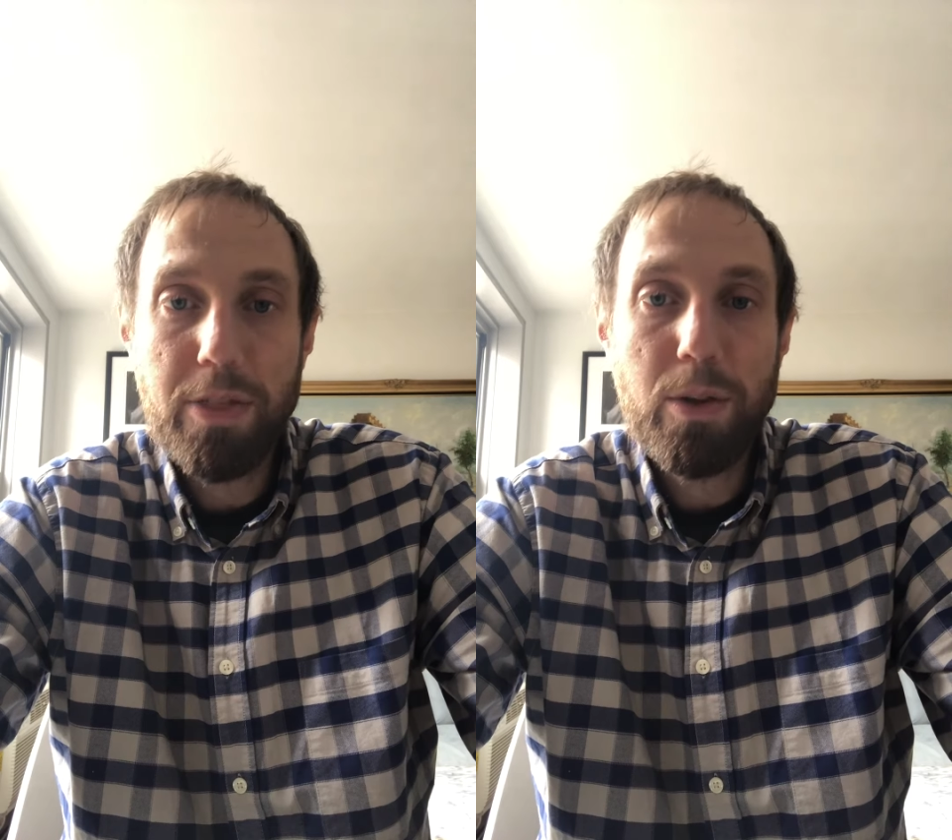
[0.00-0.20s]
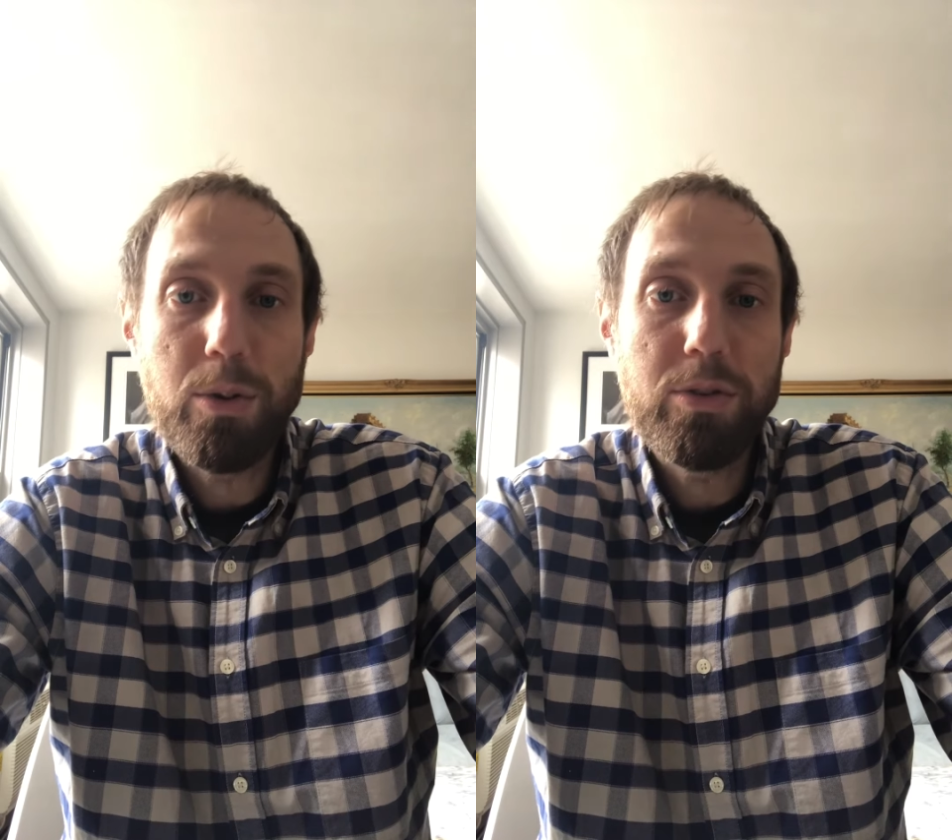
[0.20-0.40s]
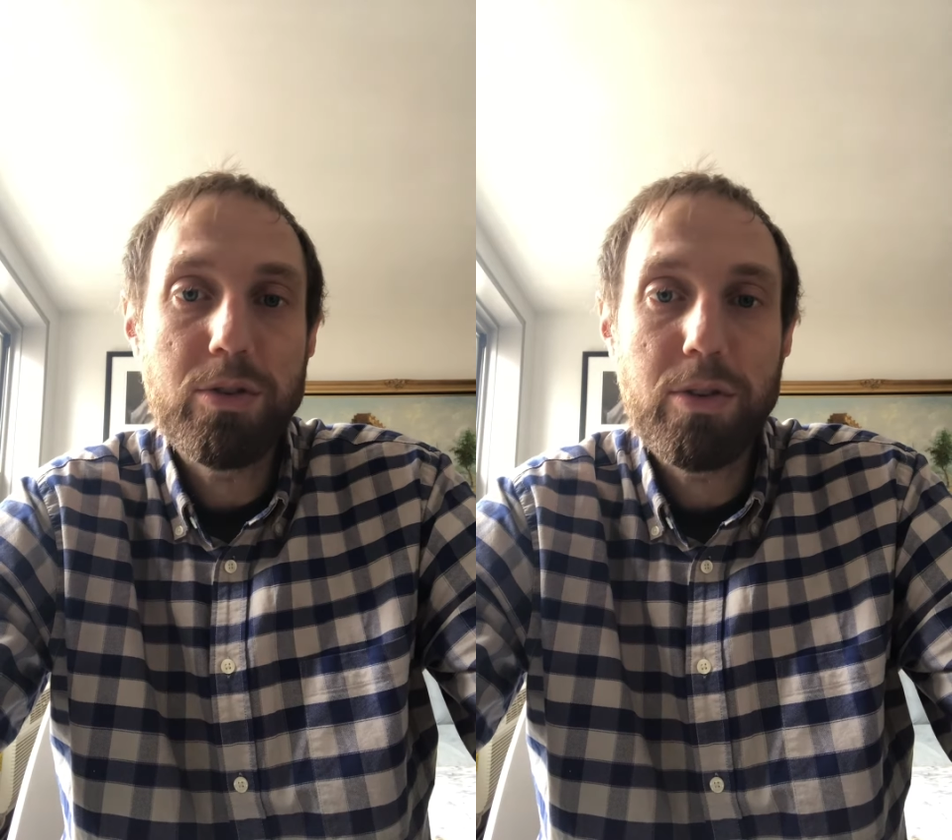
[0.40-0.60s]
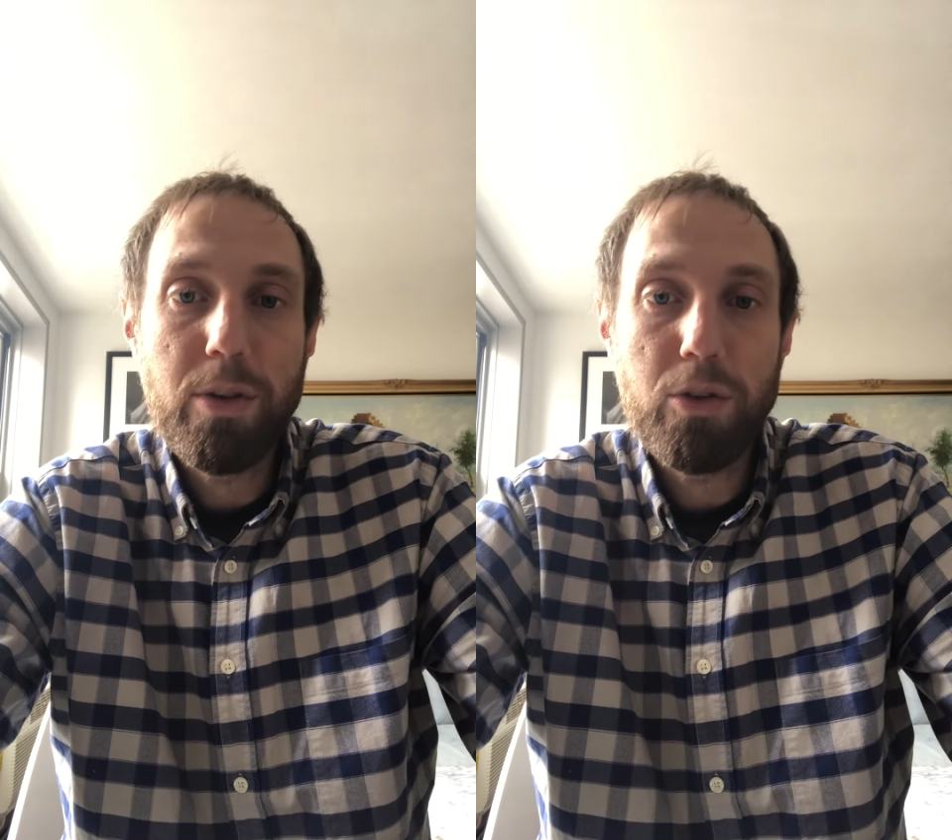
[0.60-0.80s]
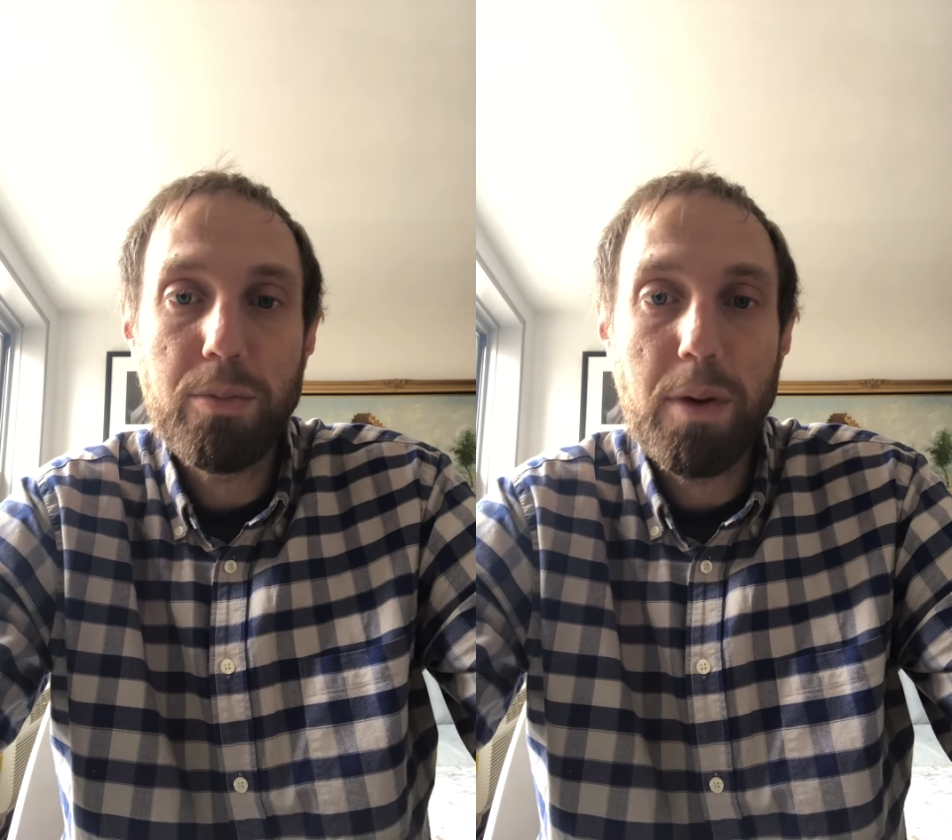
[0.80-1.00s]

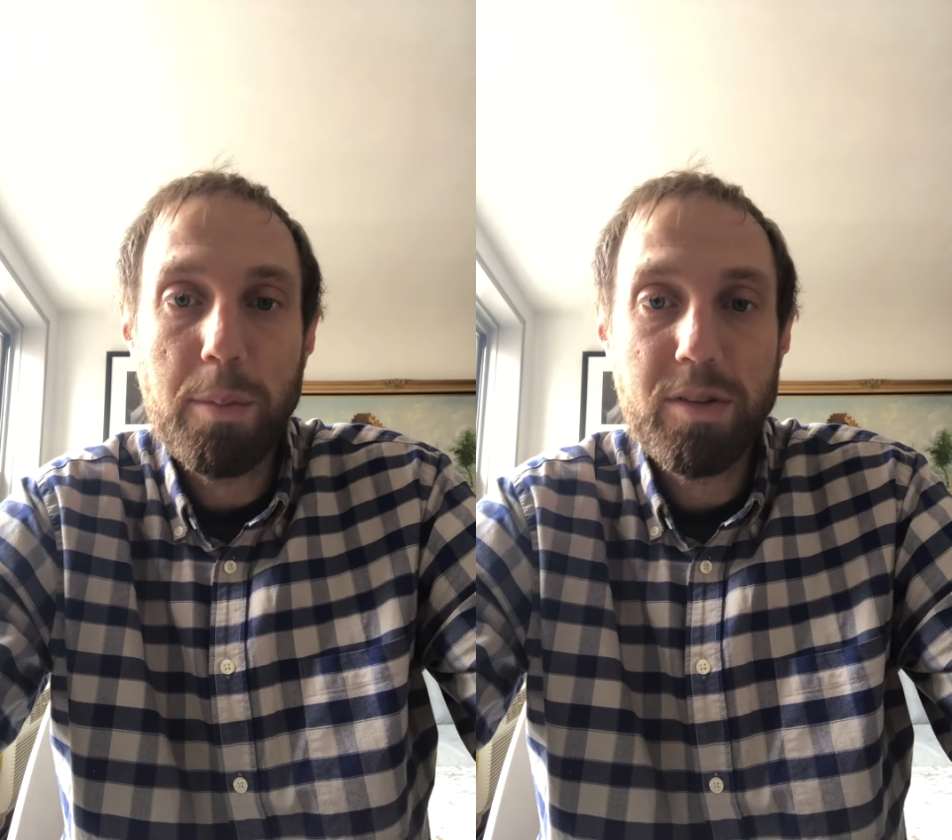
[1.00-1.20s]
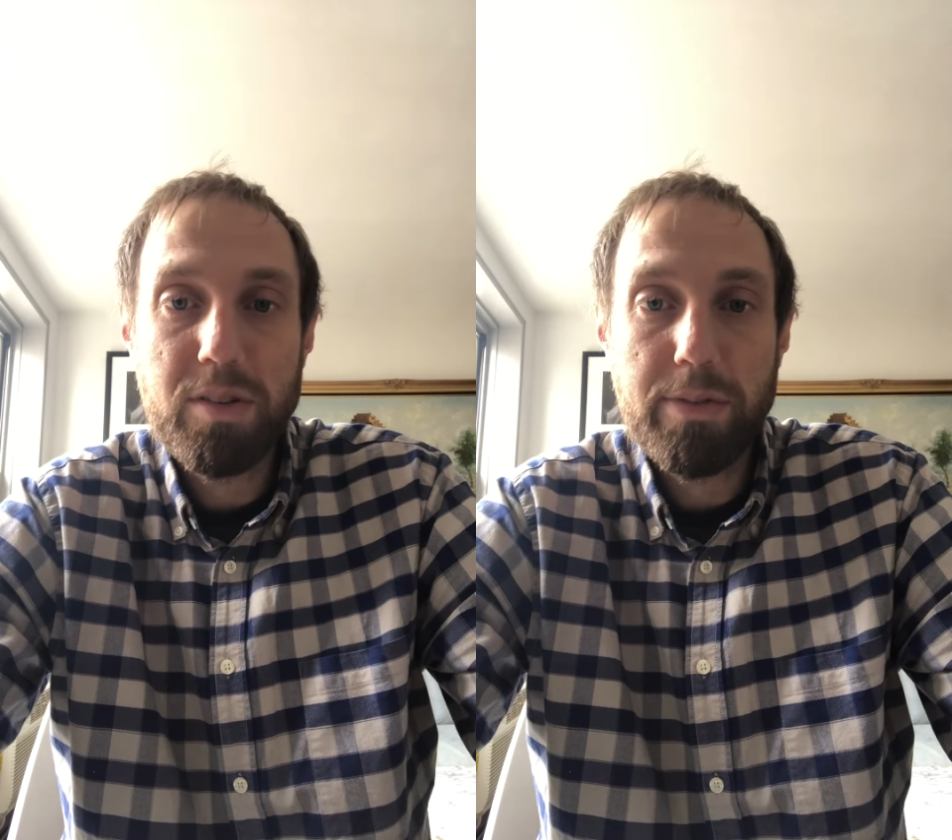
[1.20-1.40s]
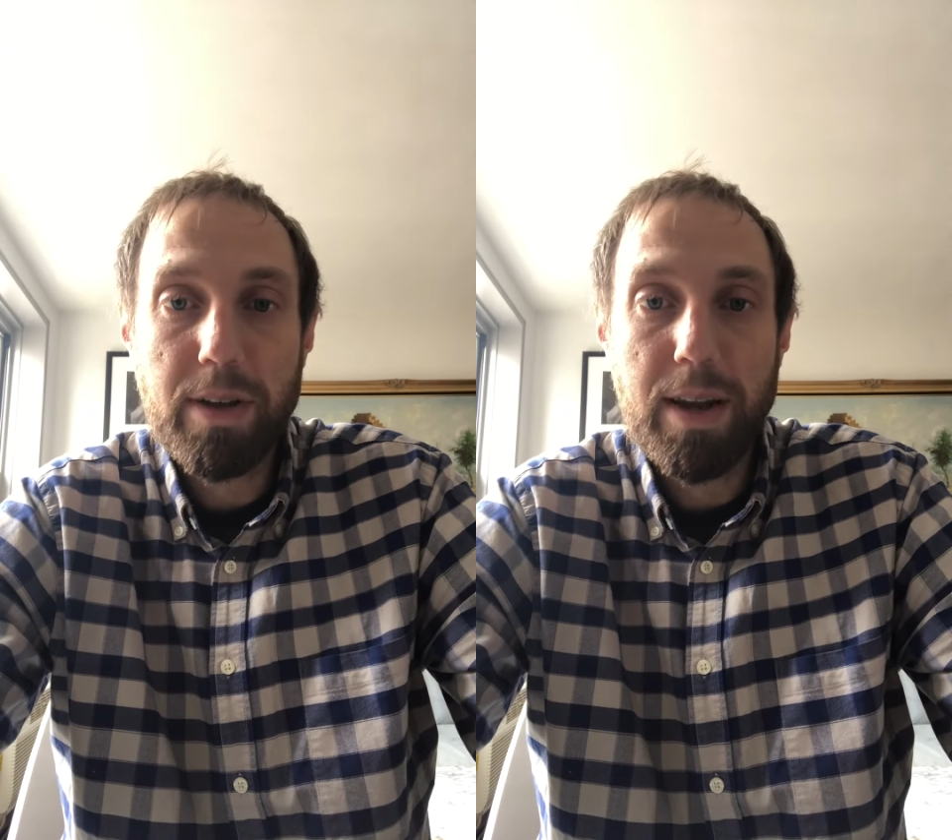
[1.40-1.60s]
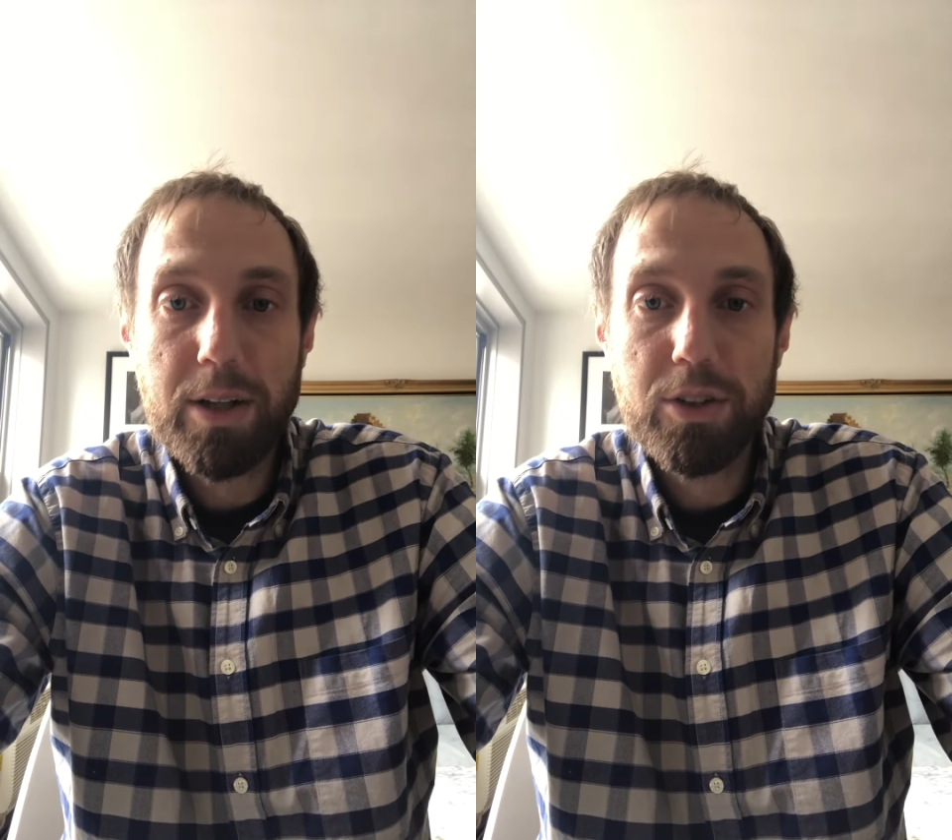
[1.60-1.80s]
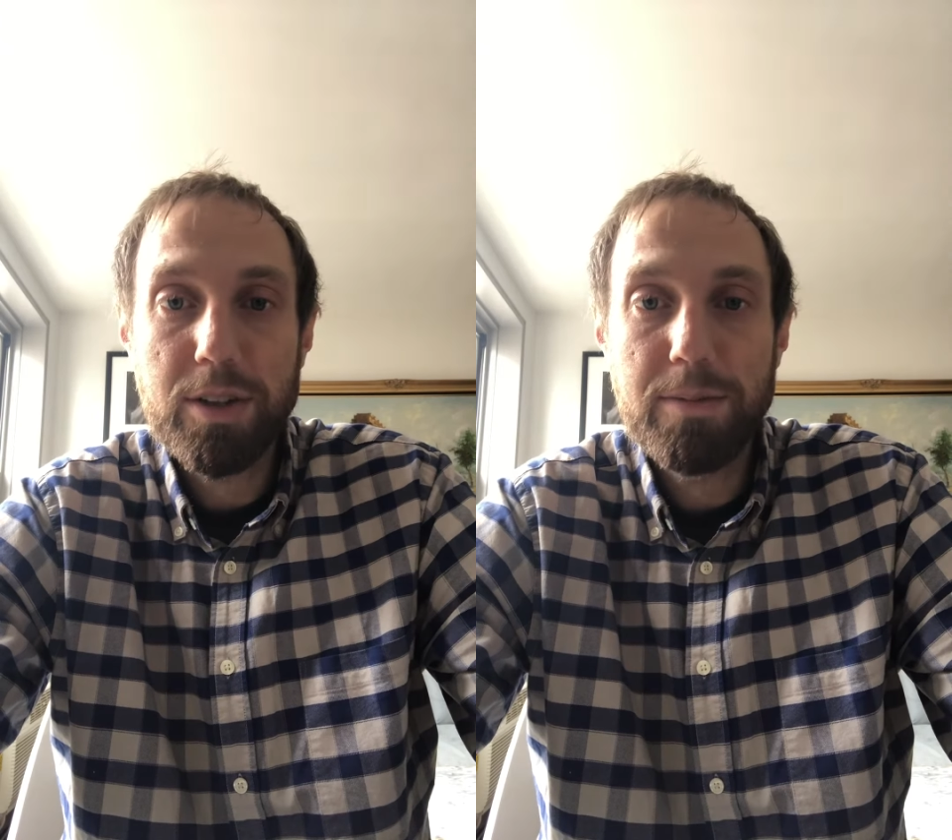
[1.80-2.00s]
those moments of
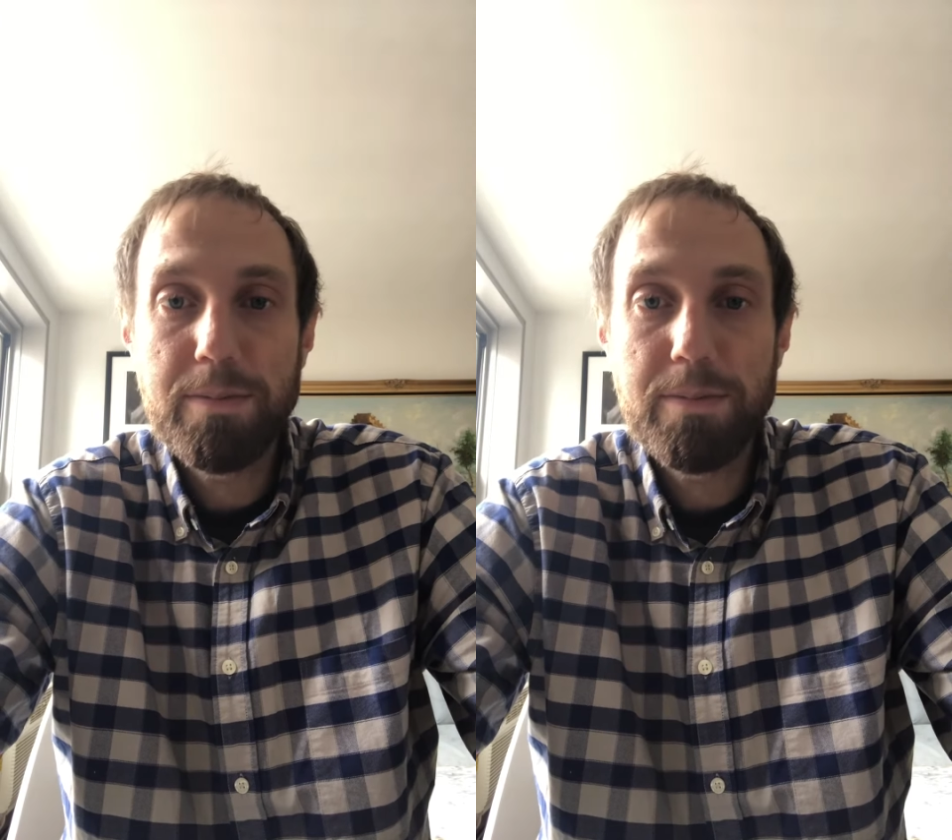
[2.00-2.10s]
connection.